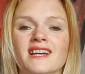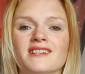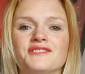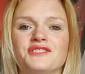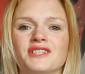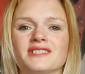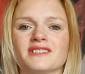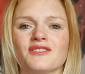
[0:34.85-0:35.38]

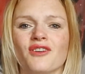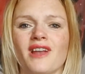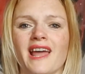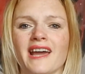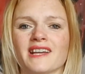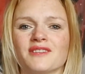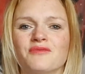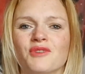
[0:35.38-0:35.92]
Just
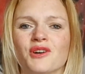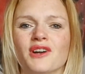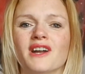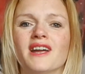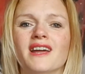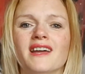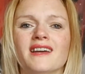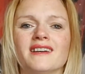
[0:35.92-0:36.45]
collect more
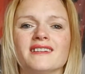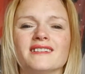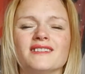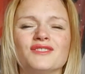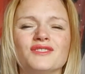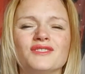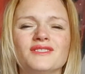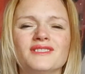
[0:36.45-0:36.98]

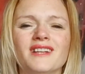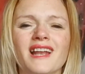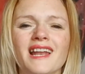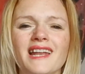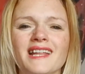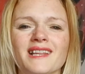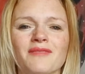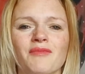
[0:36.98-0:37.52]

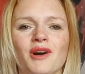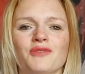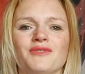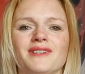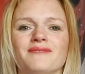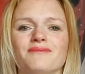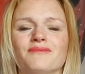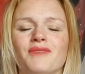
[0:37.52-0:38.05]

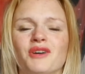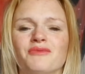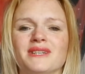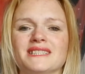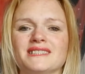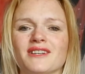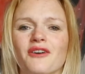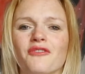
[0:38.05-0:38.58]
little
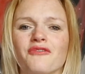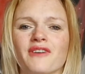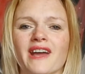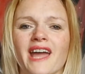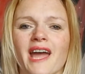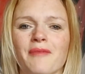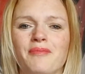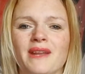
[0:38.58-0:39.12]
moments of
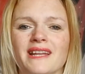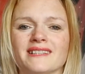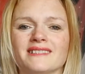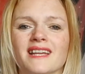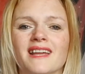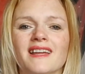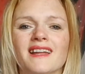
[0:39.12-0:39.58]
happiness,